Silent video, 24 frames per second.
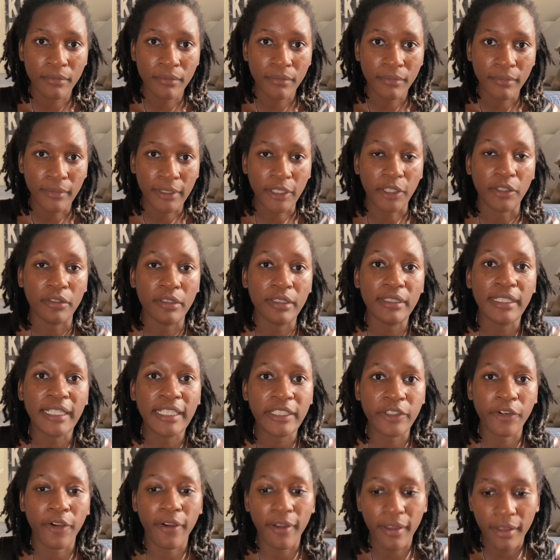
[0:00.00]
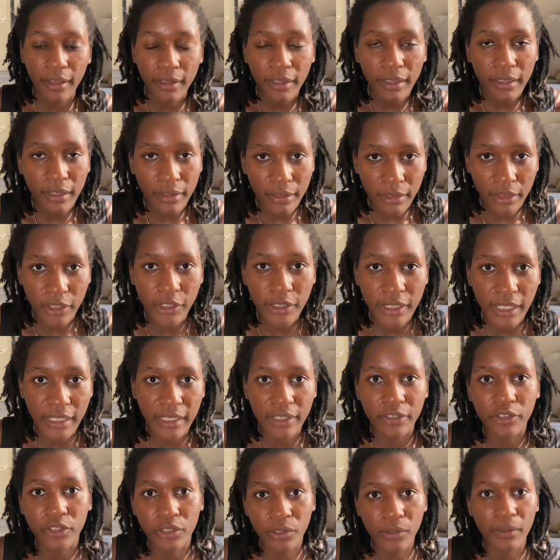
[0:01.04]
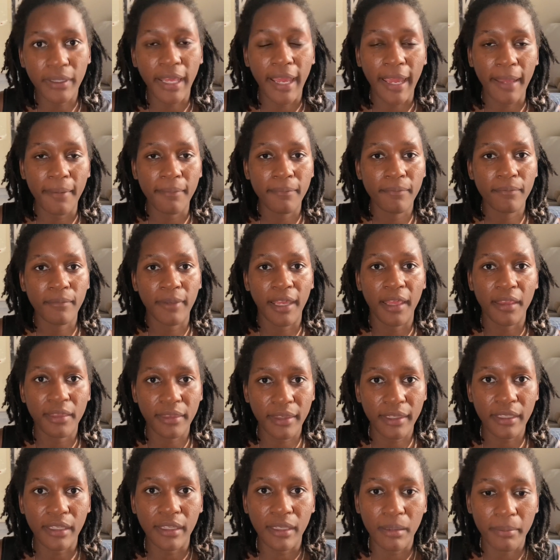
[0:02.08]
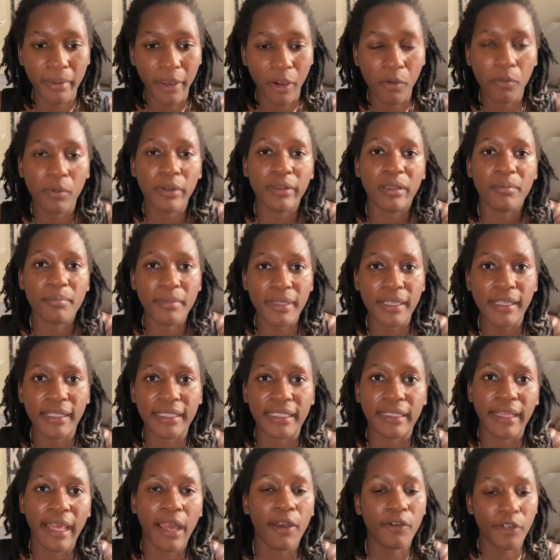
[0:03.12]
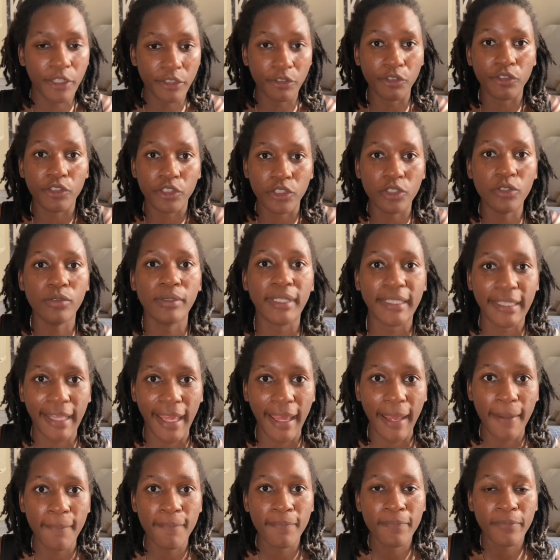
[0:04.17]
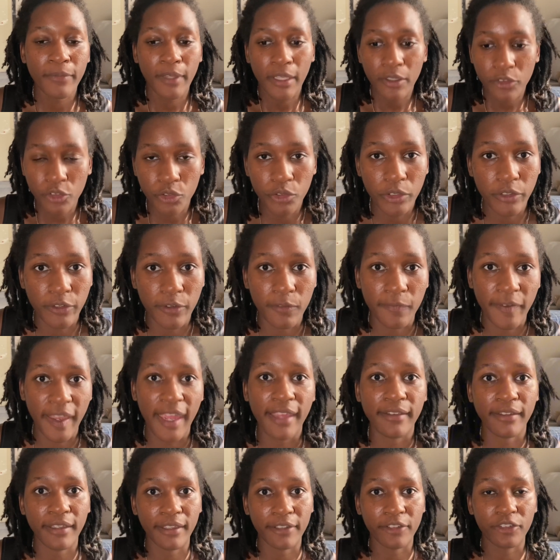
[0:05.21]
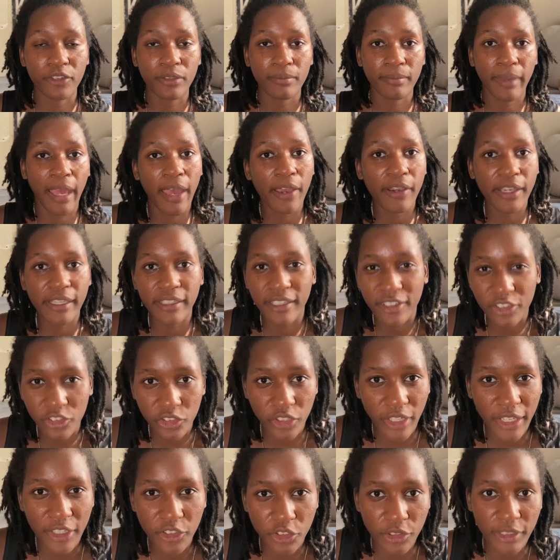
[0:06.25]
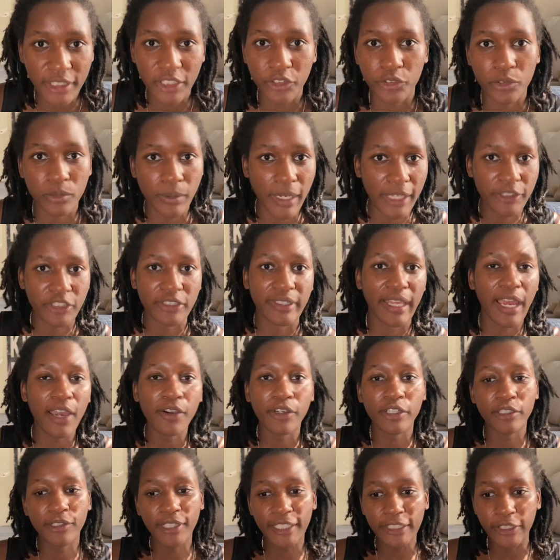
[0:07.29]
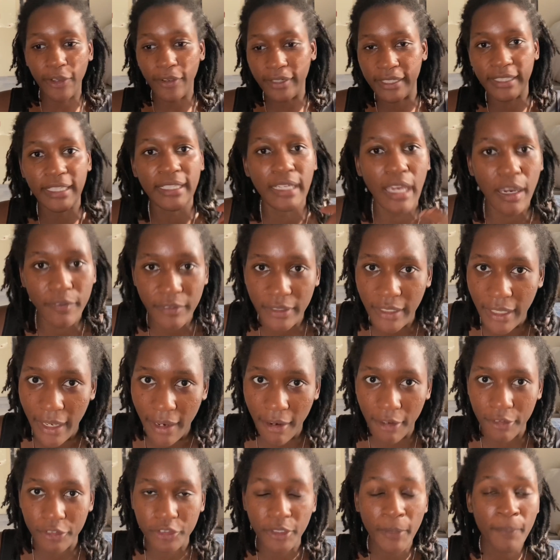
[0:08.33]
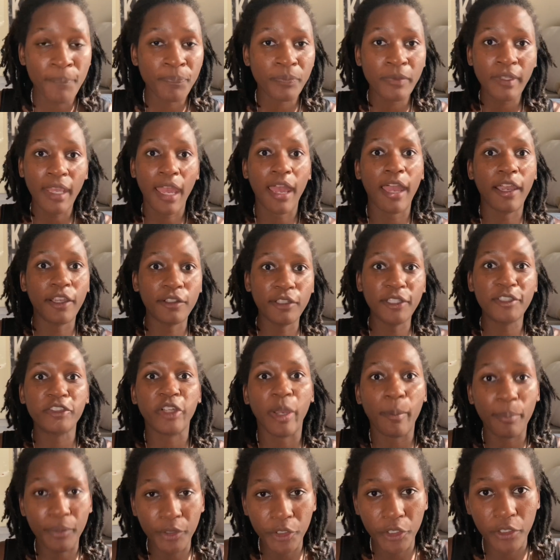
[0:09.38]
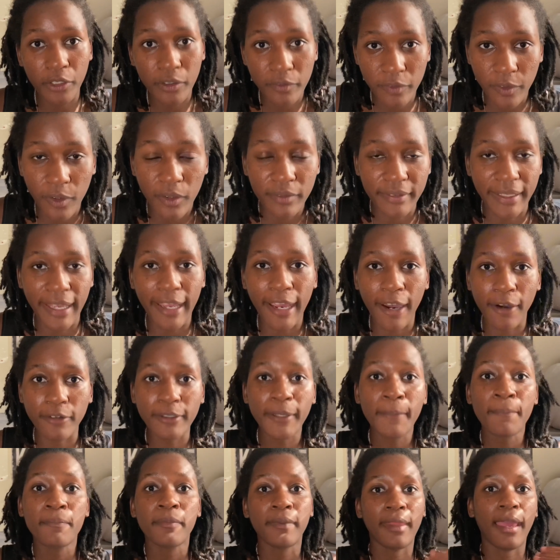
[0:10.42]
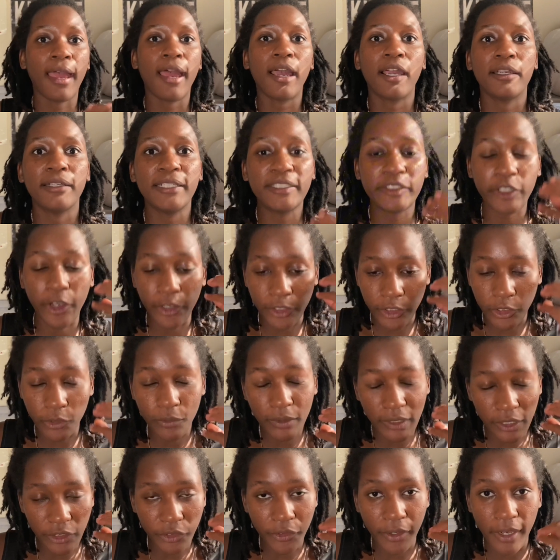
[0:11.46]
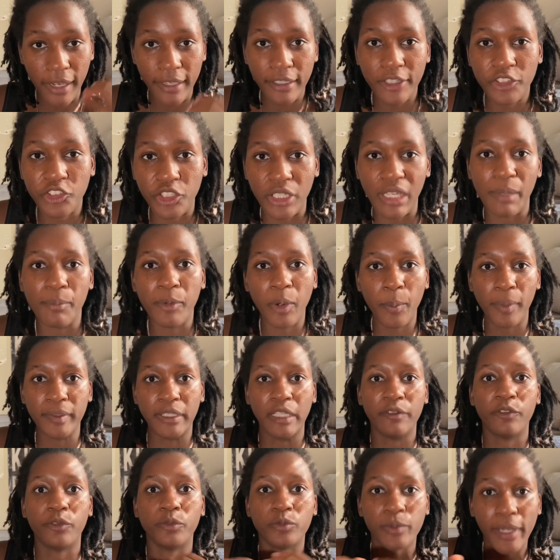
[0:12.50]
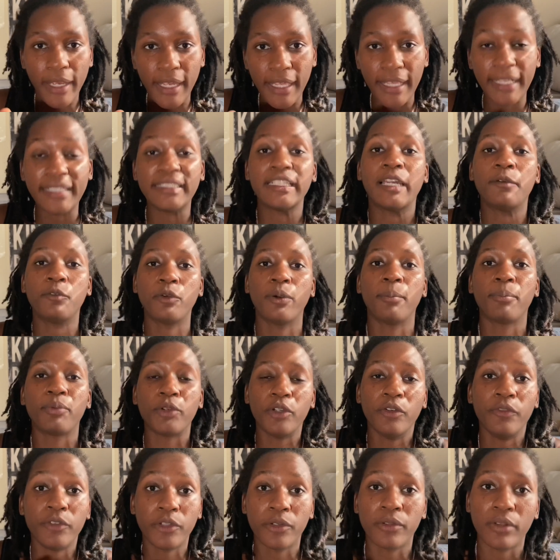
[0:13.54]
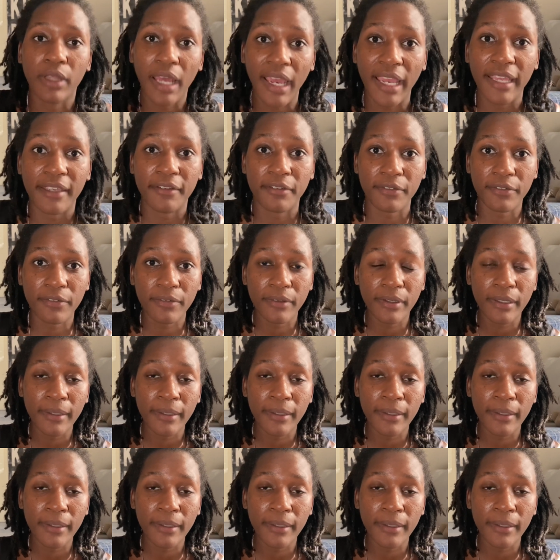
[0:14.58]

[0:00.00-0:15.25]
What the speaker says: So you need to start looking into that and thinking about what it means and how can you use that to your advantage. How can you change your situation? How can you start getting off the couch? How can you start putting your phone down? And how can you start using your energy in more productive ways that will improve your life?